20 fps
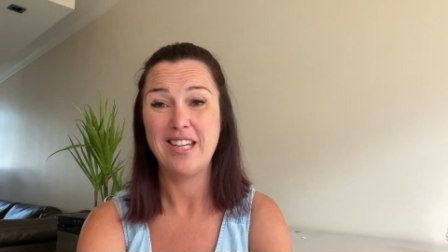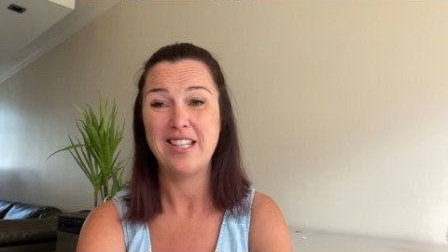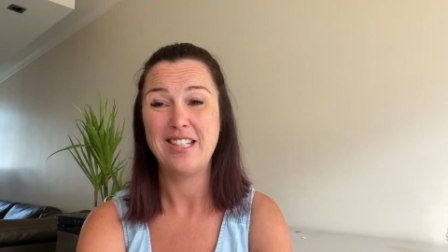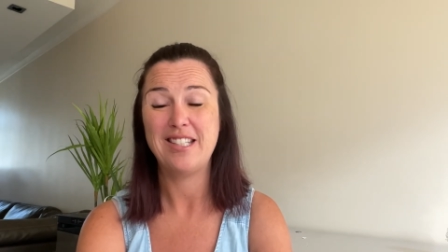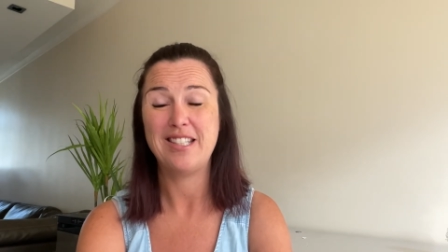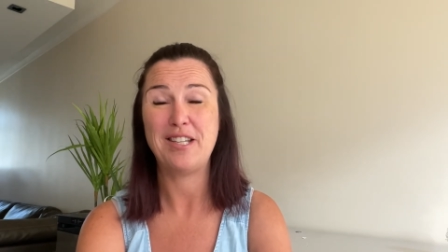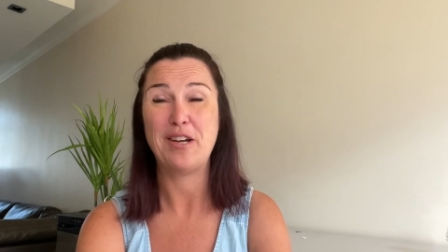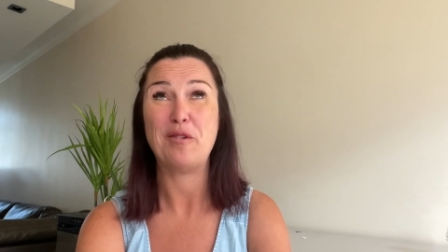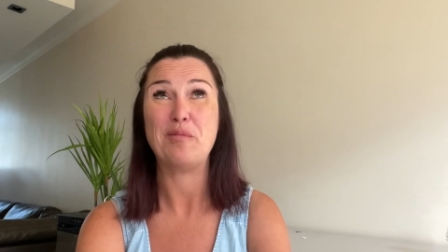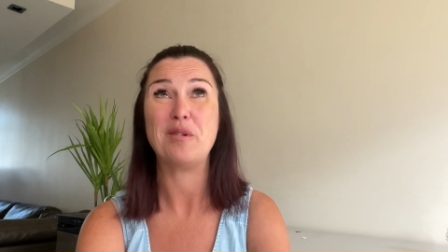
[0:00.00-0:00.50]
to
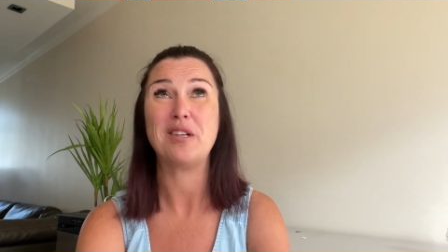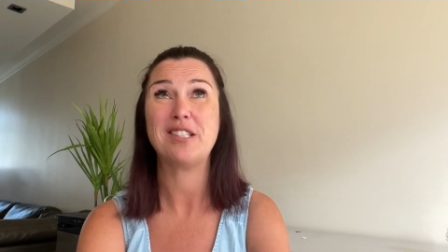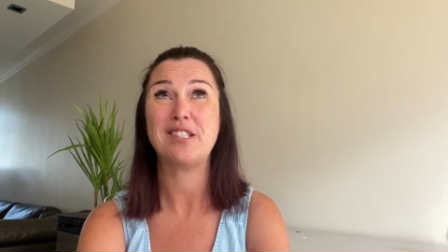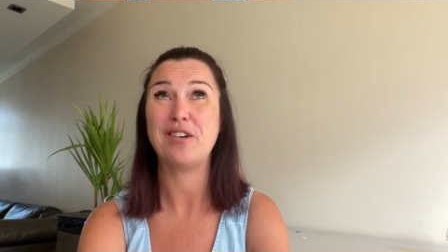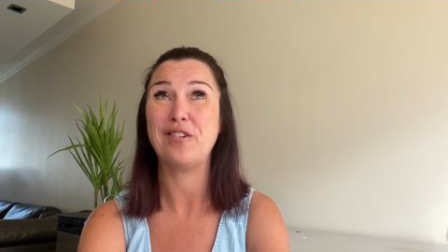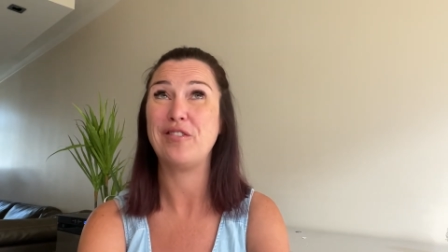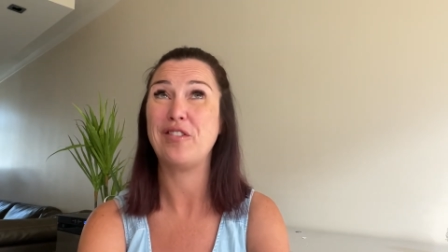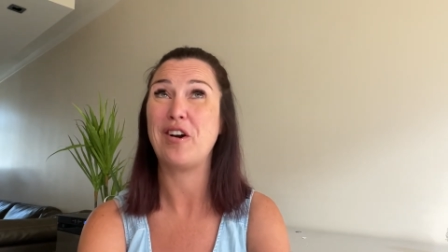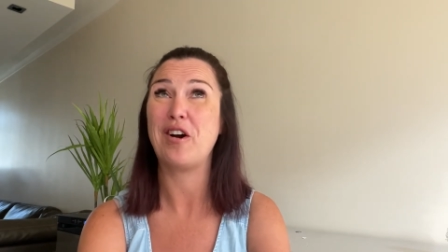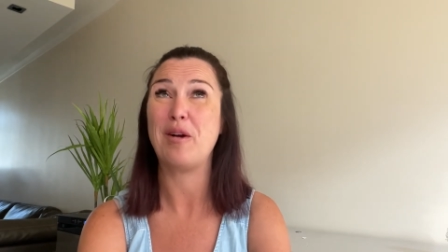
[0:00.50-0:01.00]
tell
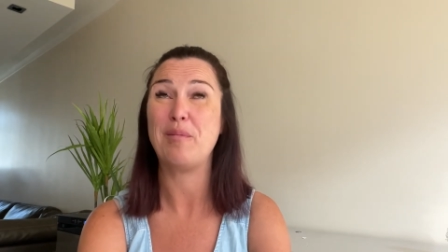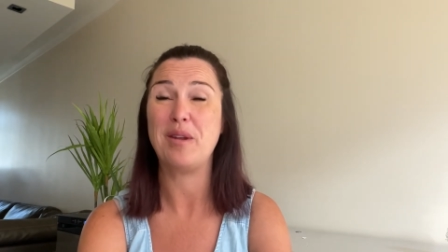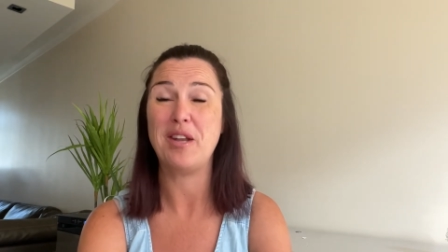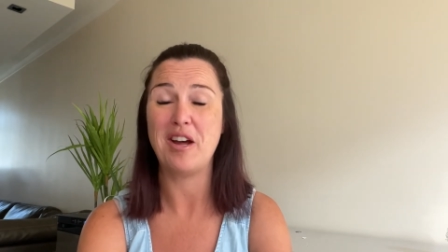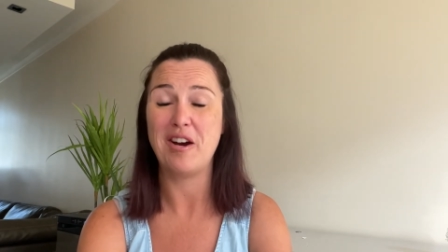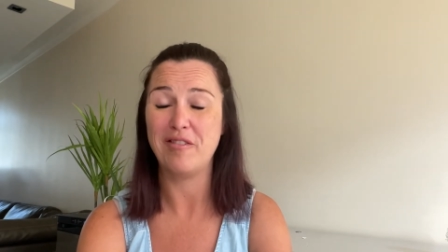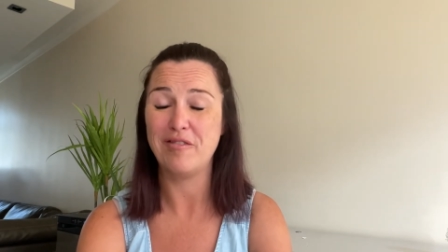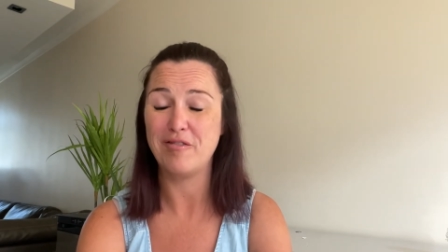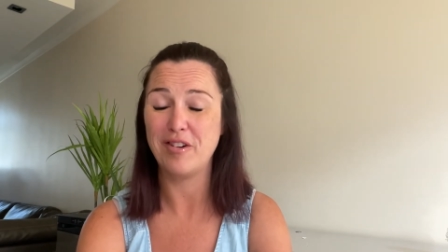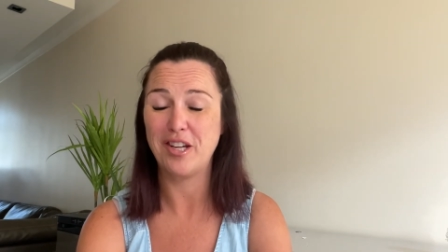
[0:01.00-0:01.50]
myself that I'm
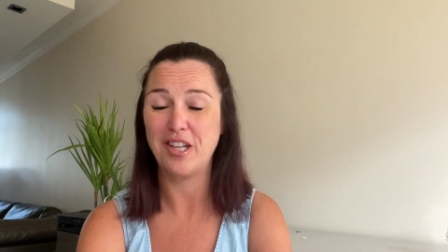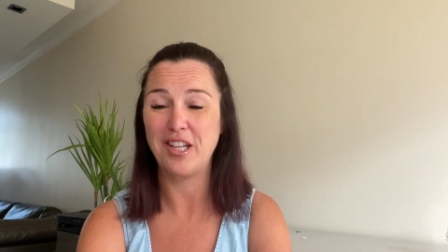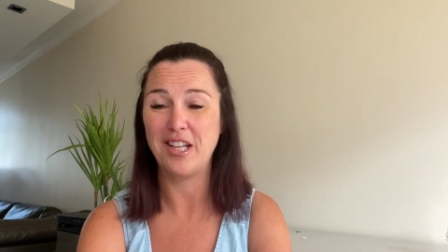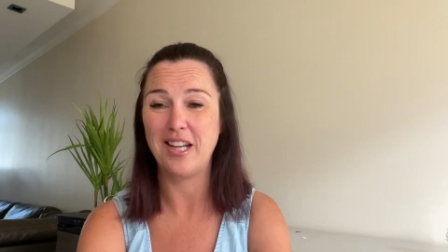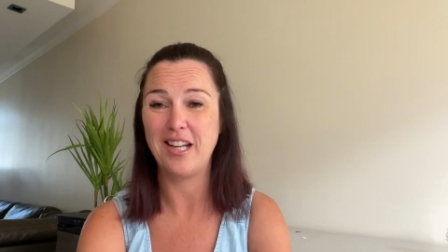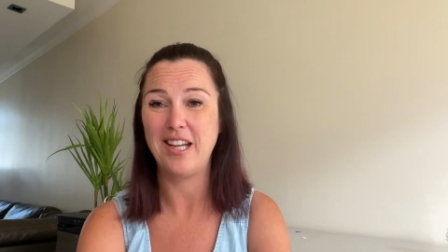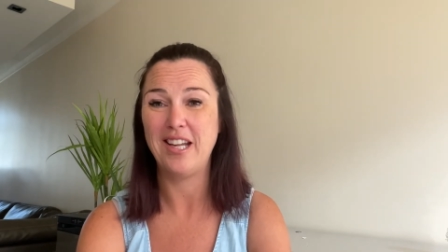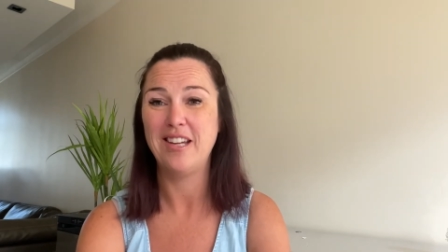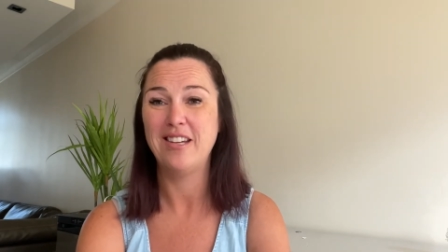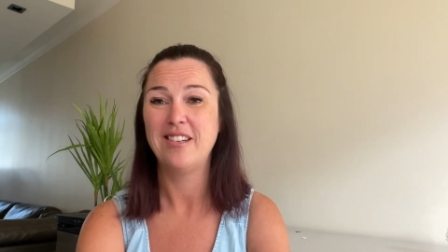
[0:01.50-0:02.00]
enough regularly.